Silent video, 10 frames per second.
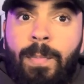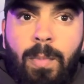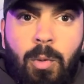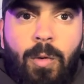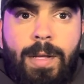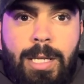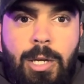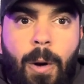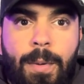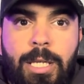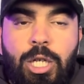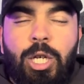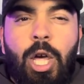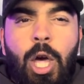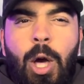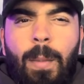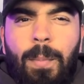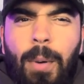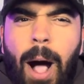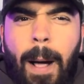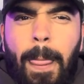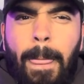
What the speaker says: moving the opposition. But